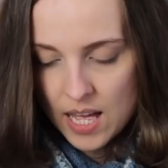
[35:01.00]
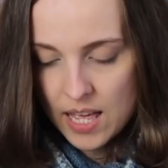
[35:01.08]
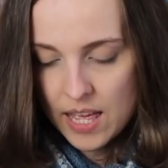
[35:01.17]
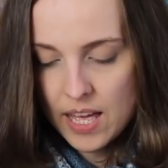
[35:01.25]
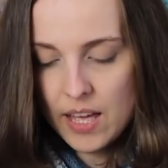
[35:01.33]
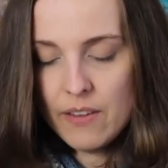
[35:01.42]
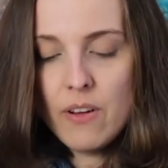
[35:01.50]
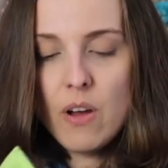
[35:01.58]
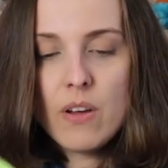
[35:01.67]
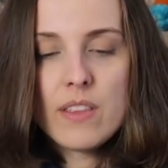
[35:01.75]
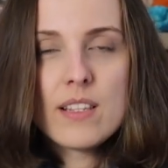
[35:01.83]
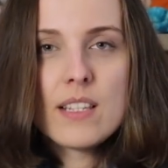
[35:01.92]
I have
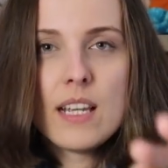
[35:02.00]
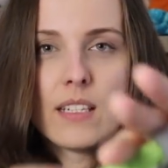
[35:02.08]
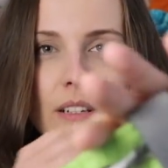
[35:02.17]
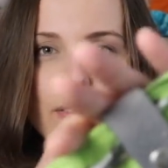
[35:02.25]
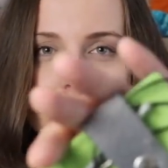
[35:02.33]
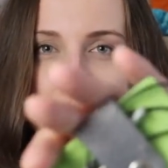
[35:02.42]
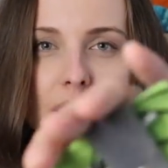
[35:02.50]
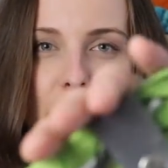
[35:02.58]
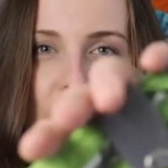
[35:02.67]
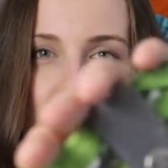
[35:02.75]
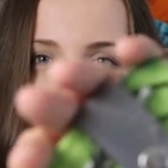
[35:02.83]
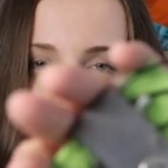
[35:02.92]
other set of needles
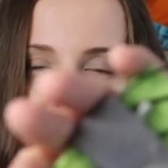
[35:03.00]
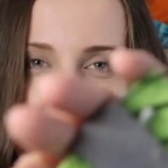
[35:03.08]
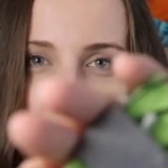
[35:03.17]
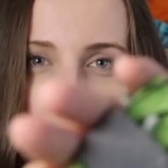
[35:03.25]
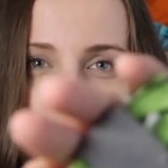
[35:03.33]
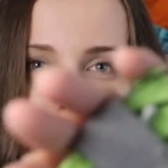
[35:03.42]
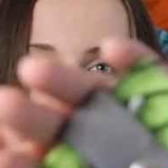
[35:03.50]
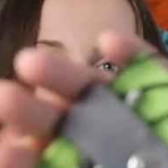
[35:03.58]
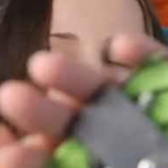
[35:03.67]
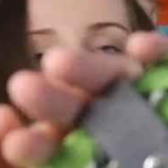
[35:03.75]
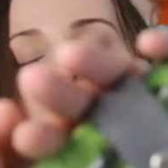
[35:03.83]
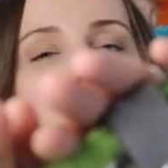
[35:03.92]
because they call for
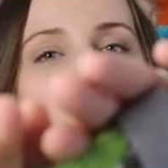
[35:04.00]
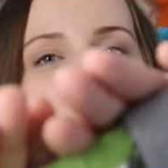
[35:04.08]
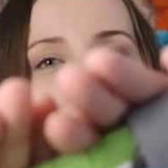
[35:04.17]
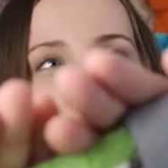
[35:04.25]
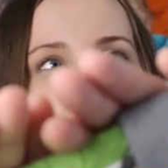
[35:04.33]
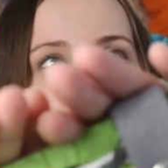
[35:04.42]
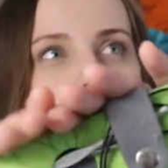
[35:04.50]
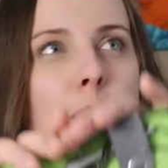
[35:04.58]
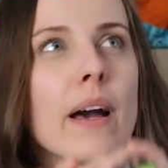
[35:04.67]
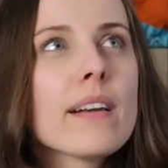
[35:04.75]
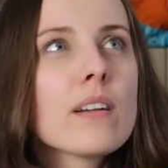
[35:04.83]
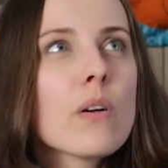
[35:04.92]
two sizes. The
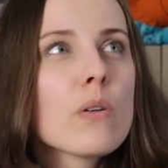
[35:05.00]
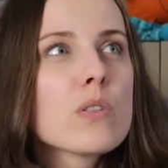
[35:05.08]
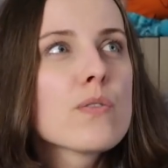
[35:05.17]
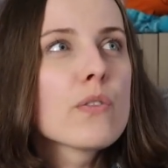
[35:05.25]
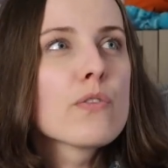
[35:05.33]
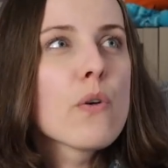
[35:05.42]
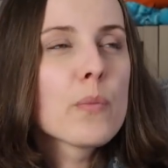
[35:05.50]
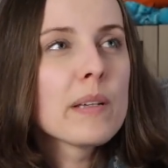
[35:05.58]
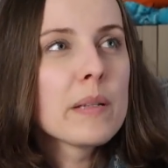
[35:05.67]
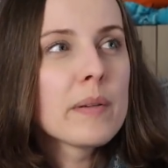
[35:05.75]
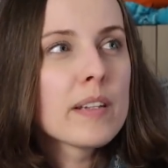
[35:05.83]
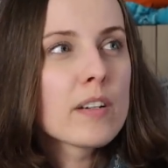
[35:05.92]
pattern calls for 4
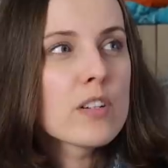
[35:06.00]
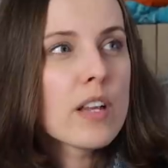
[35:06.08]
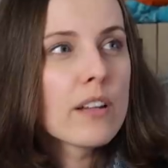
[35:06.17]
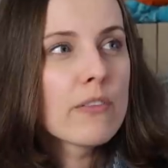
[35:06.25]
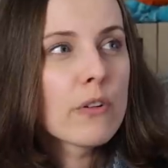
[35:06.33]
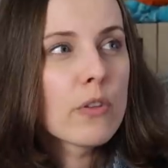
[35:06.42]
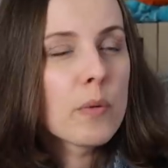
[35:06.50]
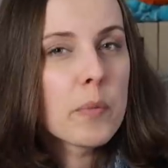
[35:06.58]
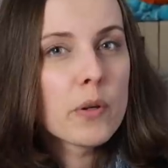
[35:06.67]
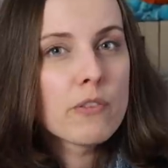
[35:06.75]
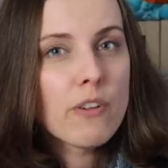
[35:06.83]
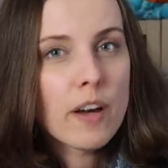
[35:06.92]
millimeters and for
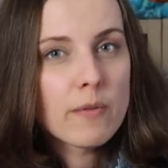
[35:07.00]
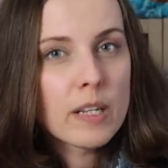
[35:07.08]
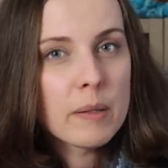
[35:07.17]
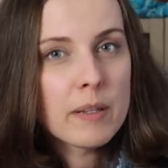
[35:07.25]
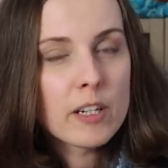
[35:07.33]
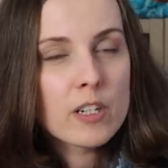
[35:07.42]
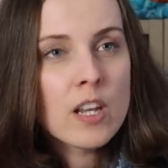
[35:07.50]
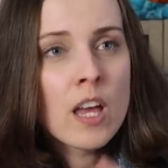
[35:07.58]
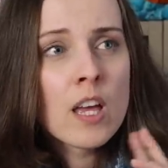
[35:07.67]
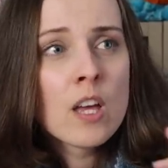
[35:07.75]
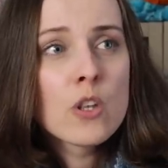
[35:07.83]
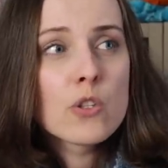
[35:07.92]
3.5 millimeters.
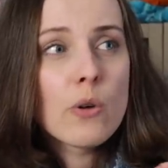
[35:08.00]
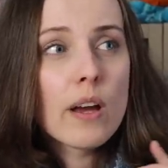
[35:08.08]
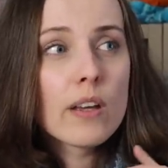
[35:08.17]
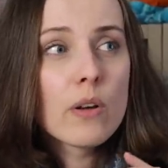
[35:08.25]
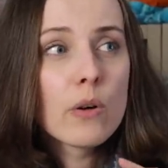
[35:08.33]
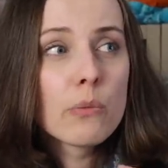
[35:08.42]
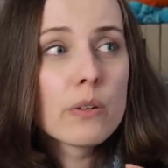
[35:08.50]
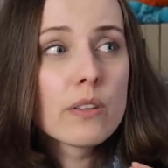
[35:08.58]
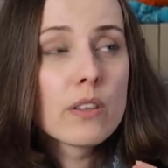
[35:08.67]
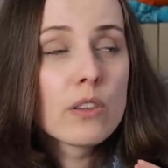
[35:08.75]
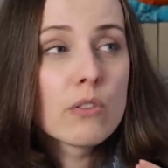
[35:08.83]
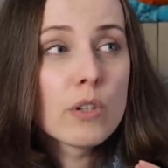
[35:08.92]
So I go
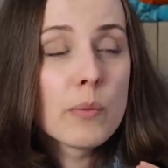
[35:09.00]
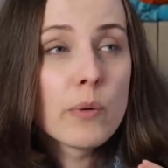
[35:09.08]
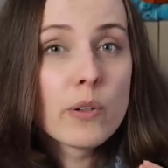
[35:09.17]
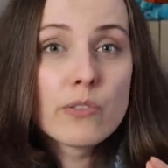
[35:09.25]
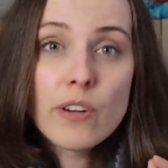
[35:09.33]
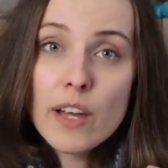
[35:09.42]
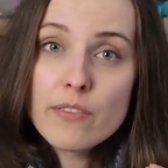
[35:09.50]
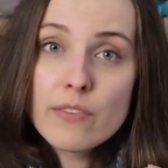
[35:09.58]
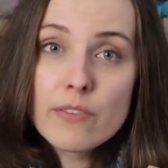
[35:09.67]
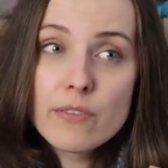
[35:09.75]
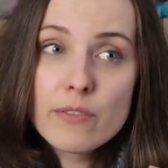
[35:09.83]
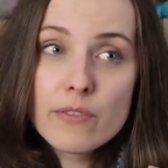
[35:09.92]
with 3.5
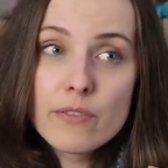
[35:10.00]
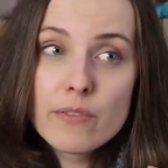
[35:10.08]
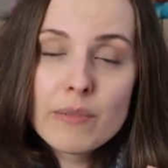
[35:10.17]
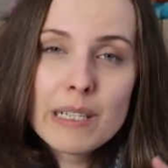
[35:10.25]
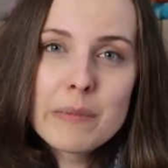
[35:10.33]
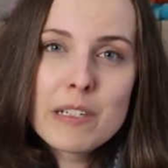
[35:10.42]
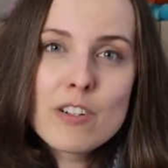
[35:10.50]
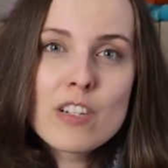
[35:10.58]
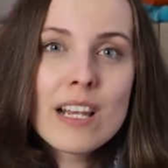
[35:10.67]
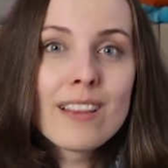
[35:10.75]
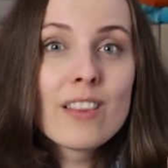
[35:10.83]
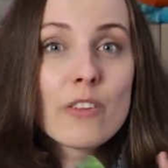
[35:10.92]

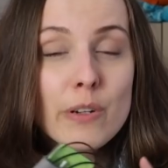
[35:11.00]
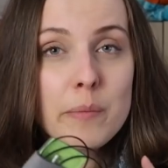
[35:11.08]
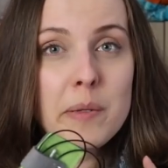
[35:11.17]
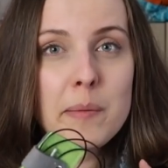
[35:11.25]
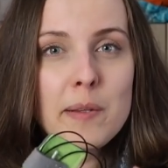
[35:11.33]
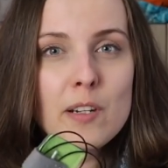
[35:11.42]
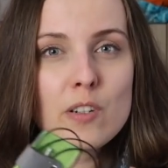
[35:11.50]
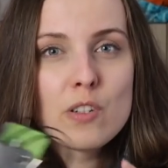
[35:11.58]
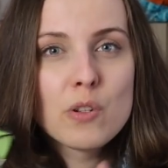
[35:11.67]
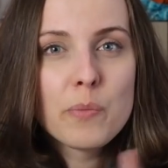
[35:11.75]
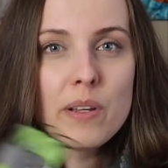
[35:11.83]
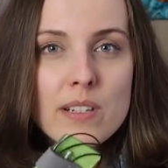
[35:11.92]
millimeters and 3
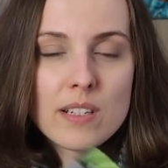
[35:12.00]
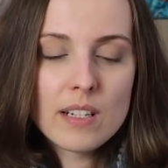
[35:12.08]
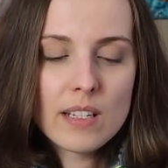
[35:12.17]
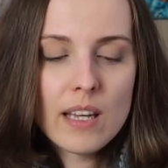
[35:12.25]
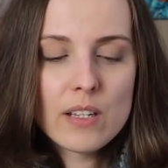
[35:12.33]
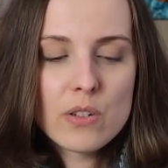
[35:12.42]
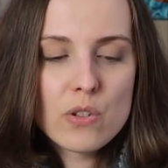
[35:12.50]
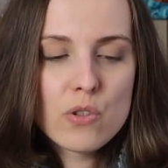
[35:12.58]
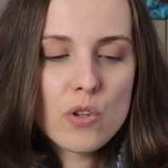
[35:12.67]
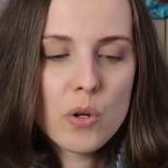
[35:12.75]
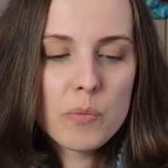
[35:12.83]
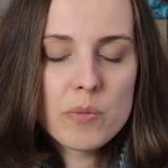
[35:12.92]
millimeters. So basically I
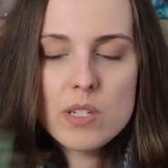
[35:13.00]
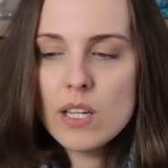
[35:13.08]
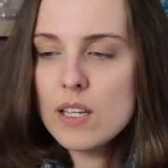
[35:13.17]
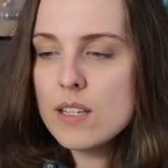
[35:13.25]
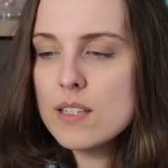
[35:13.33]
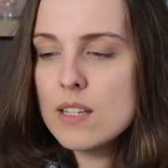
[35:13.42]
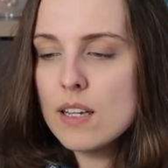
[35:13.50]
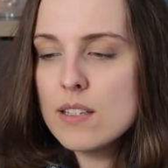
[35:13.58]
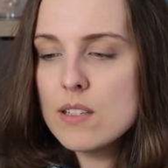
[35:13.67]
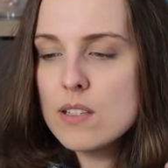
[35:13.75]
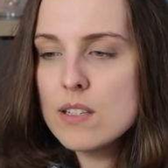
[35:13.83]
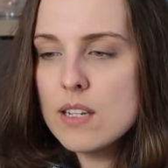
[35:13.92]
just jumped a
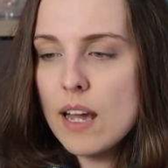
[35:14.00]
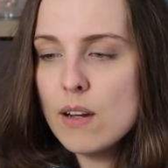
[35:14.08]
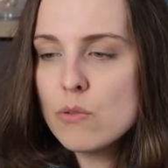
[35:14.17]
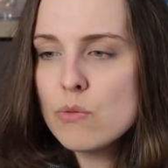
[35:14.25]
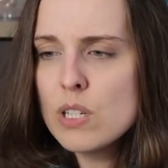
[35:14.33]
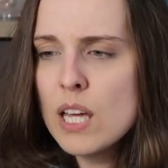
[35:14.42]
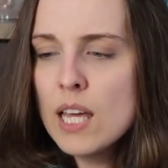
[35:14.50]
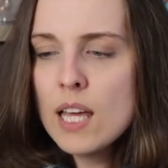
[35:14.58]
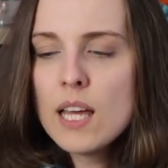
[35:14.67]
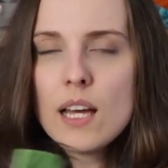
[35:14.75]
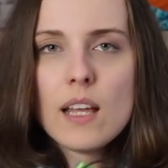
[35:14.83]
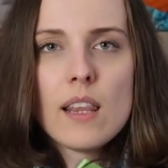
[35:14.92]
size down
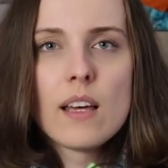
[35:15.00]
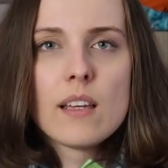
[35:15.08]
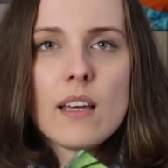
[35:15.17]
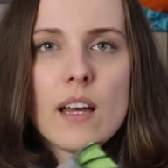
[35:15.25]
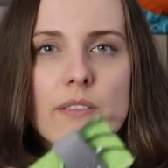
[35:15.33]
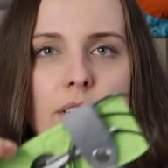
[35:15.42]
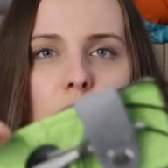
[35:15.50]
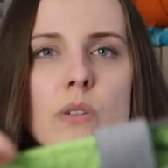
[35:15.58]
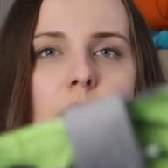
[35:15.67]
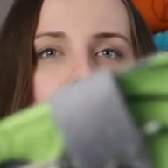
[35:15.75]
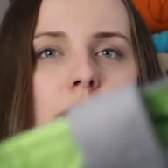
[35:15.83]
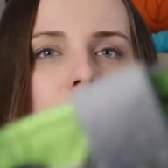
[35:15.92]
and I have a
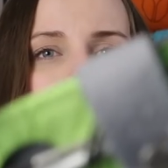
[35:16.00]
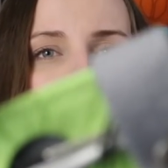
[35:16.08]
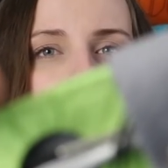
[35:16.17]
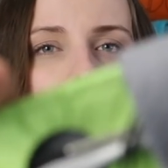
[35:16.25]
hook obviously